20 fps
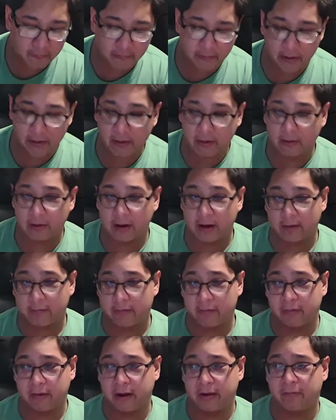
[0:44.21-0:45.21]
take a look at the
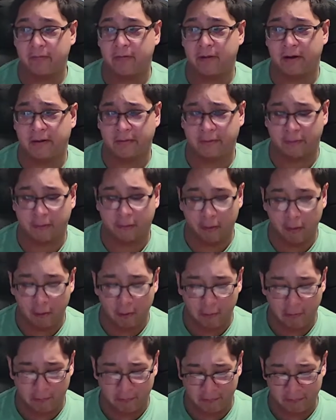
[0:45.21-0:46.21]
schedule as a
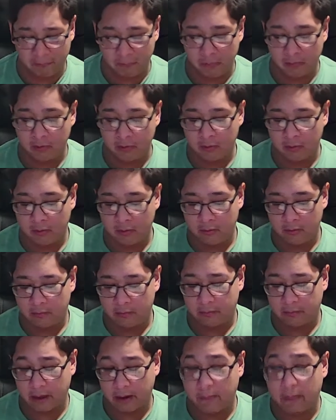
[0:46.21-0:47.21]
whole.
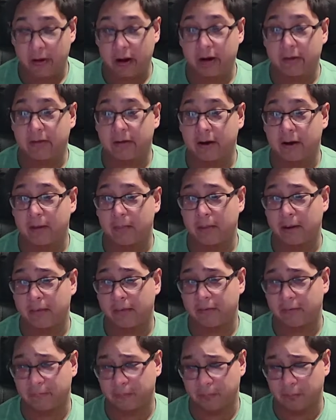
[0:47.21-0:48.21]
Then we're going to talk about
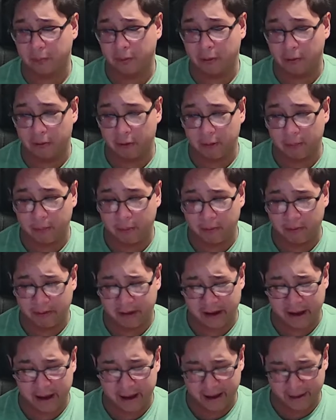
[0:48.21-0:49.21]
some notable
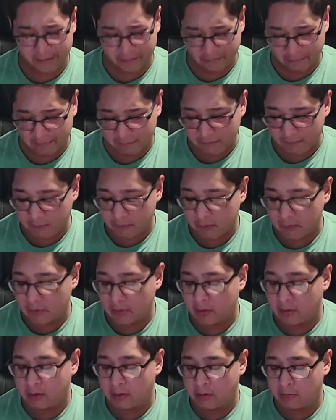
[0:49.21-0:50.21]
games.
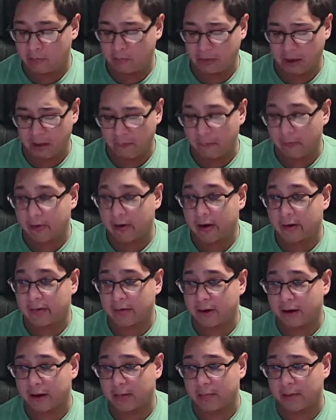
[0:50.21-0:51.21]
Then we're going to
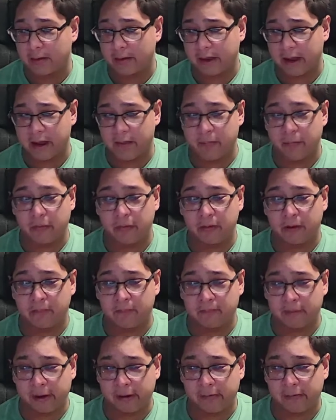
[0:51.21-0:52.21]
talk about games that
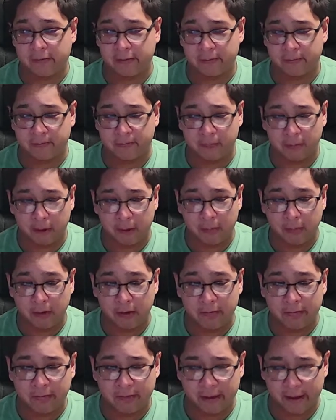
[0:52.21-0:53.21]
feature
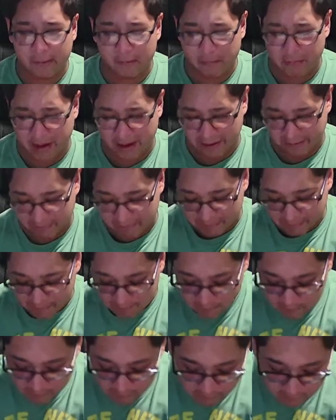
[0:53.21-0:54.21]
former
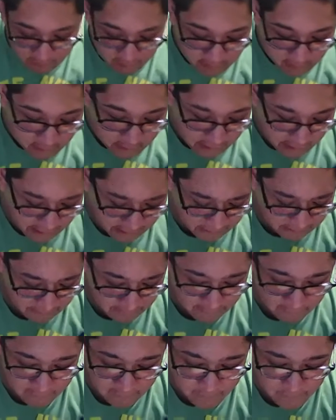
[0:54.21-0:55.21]
teammates. And
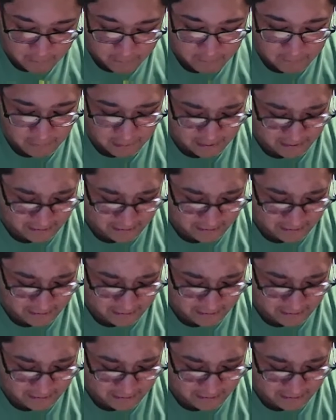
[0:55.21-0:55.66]
this is going to be fun,